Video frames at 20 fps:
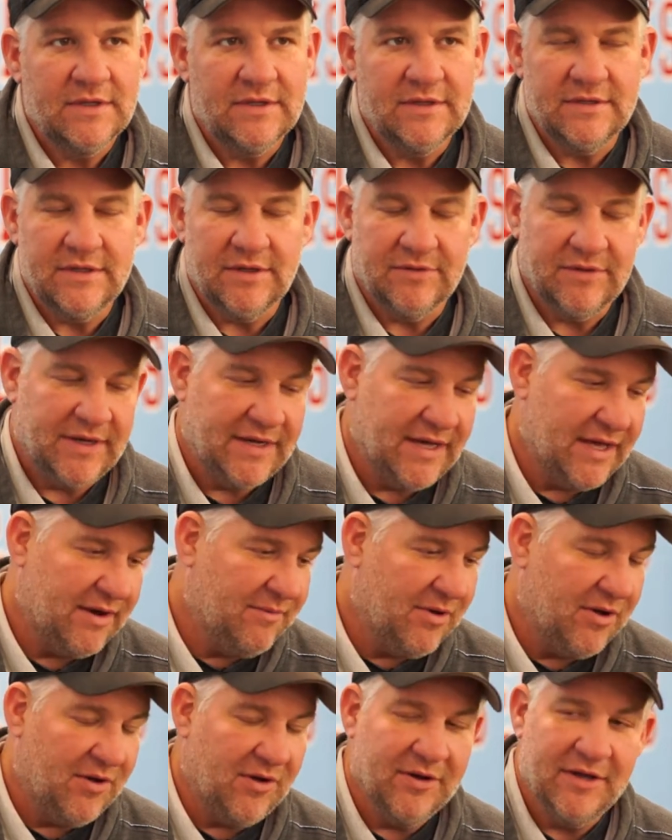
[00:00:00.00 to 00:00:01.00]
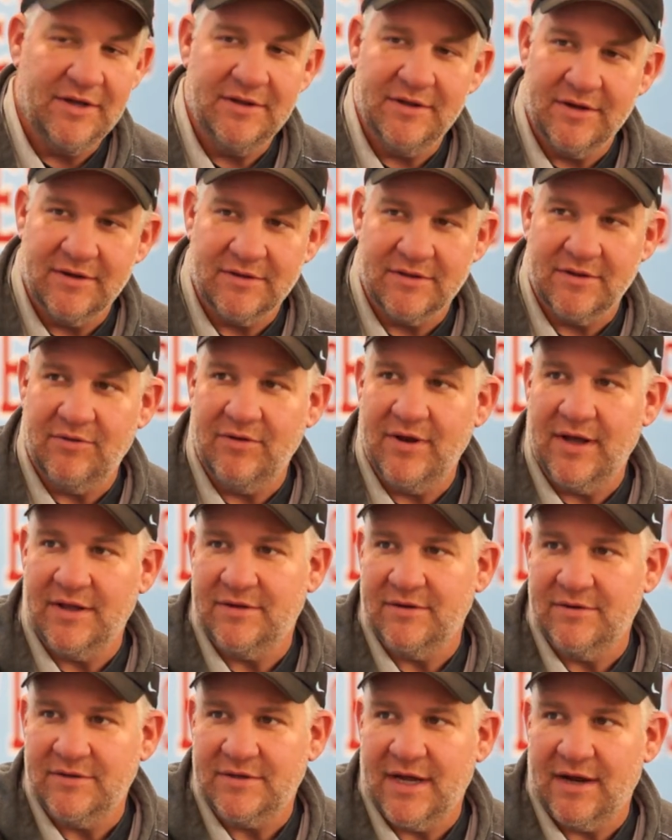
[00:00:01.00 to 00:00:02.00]
they got them all in there, throw it out
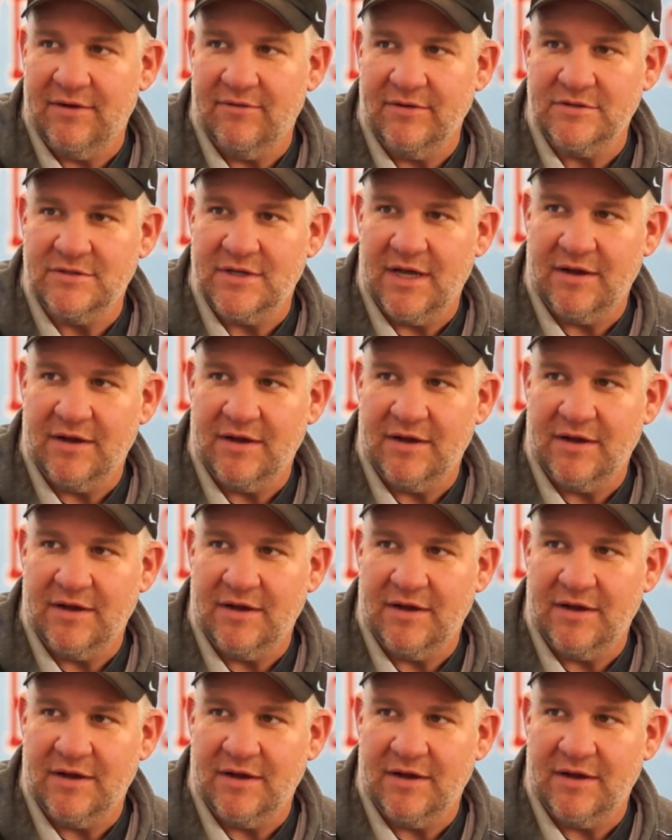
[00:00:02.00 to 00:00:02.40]
there to Tyrese.